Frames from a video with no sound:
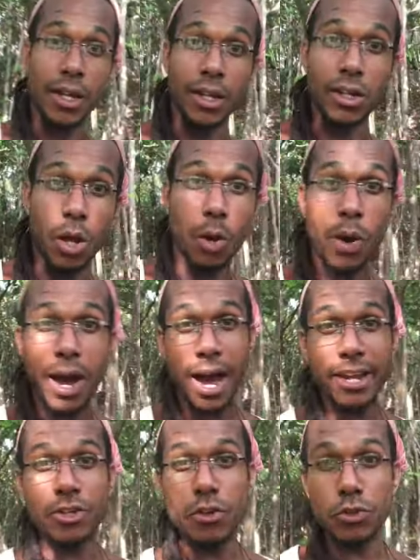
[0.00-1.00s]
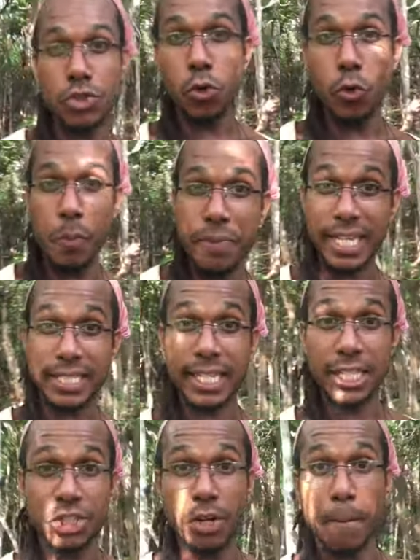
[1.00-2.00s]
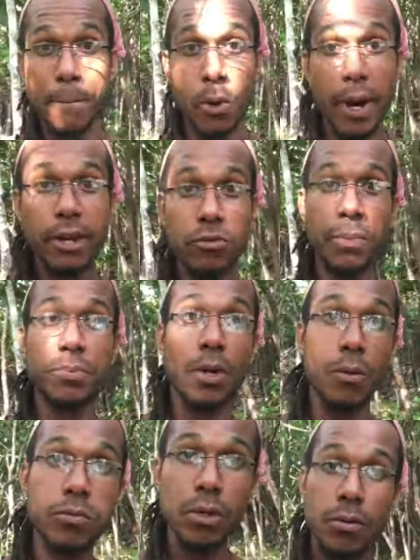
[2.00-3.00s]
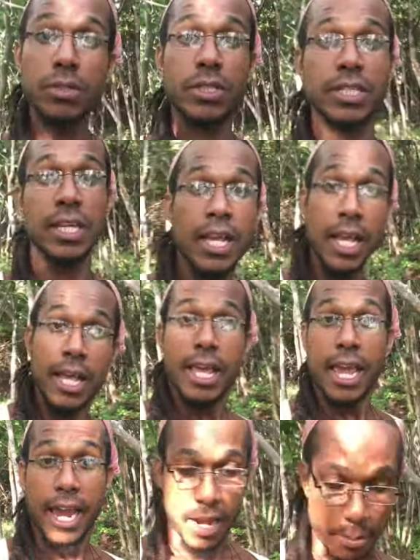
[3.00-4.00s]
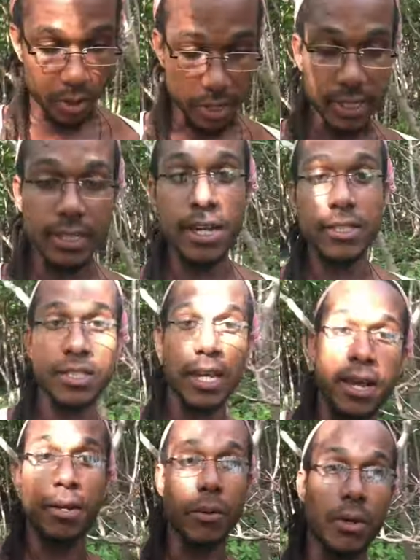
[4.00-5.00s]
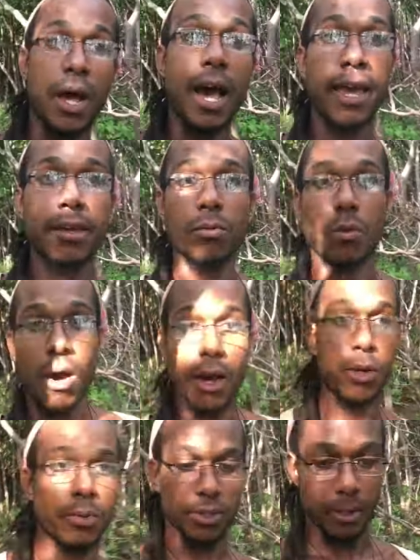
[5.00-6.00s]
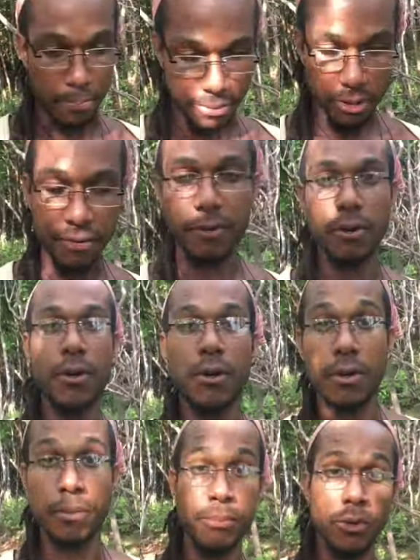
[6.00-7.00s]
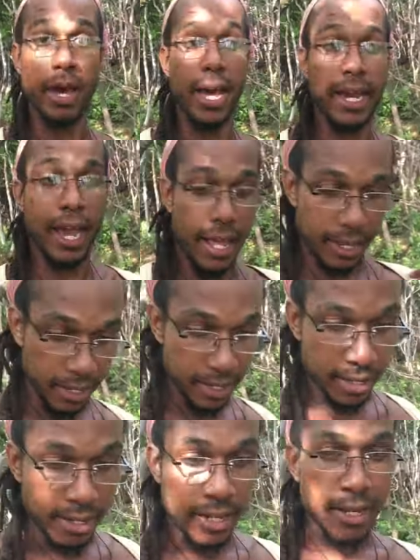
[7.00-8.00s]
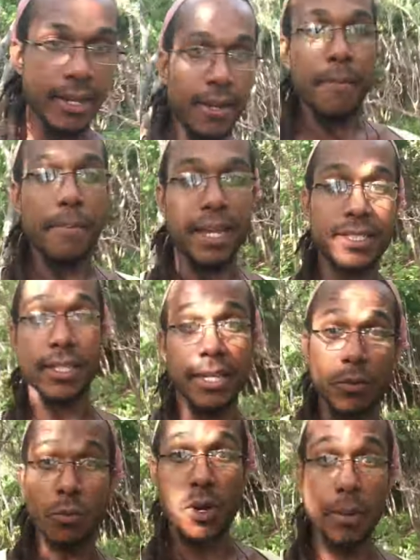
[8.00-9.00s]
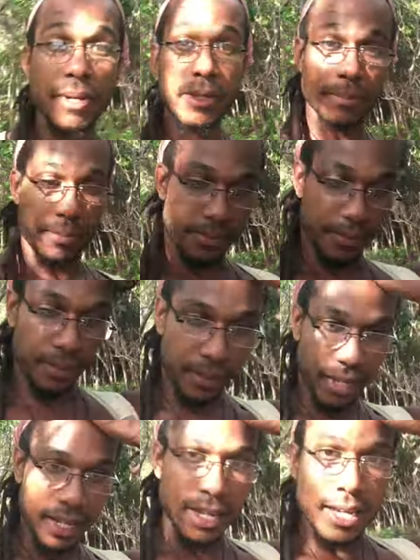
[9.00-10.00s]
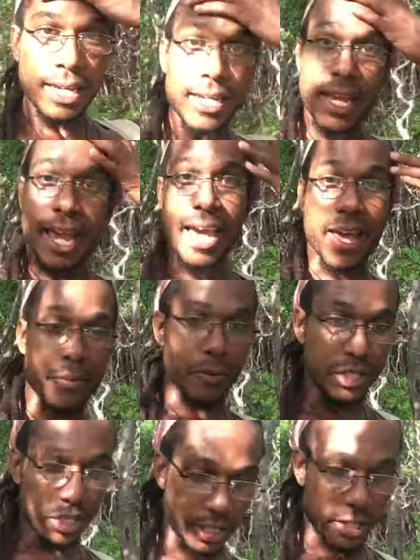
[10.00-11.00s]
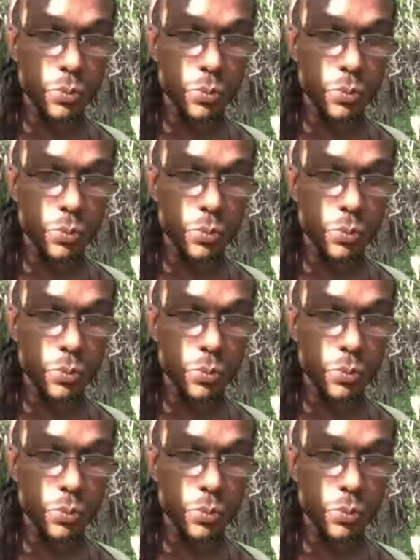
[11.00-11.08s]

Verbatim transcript: Aloha YouTube. This is your boy Crypto Rootz, and I'm on a sunset hike walk with the beautiful Mujera, Mexican woman, and we're just